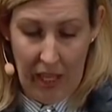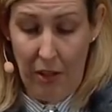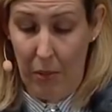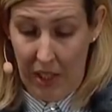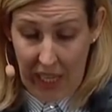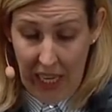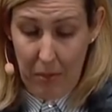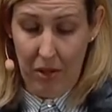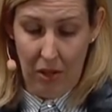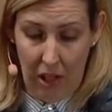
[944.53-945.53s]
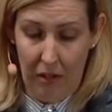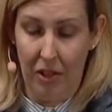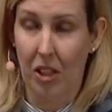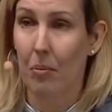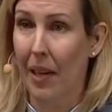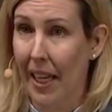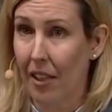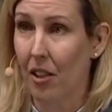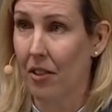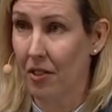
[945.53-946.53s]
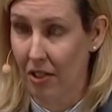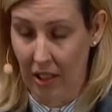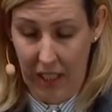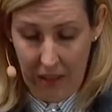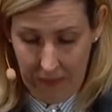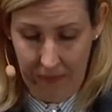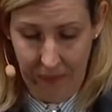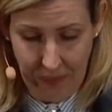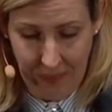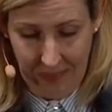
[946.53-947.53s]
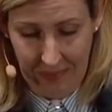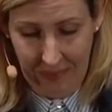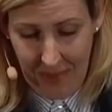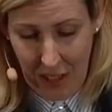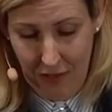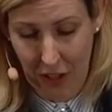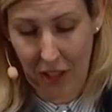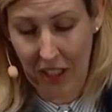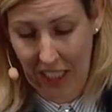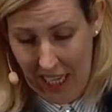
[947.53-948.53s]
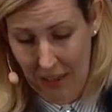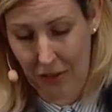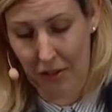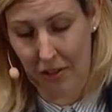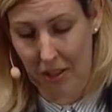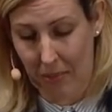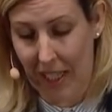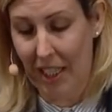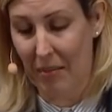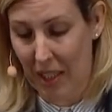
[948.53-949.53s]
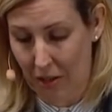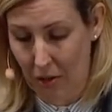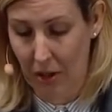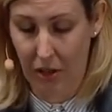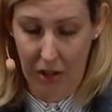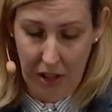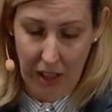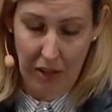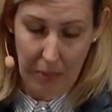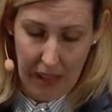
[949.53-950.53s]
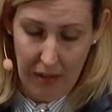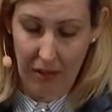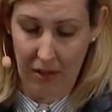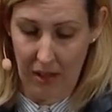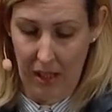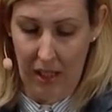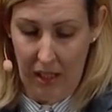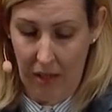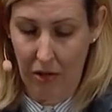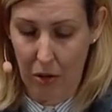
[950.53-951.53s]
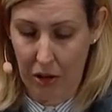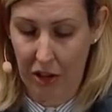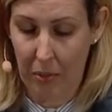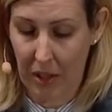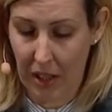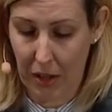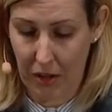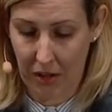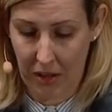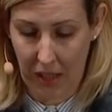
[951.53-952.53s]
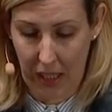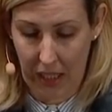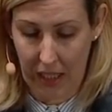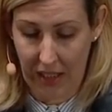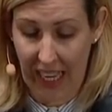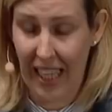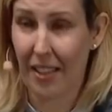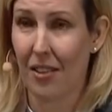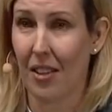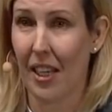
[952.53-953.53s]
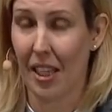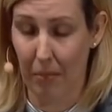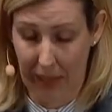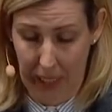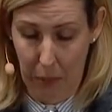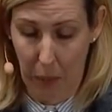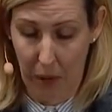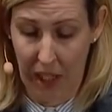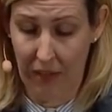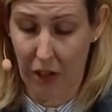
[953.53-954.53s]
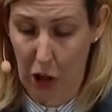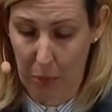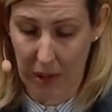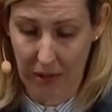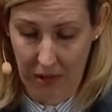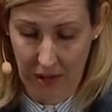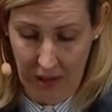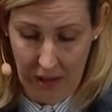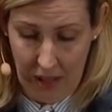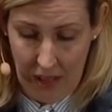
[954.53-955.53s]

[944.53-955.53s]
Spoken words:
Then there were the neighbors who loved to complain constantly, phoning the council, complaining about noise, cooking smells. Of course, some of those days that they complained, we weren't even opened.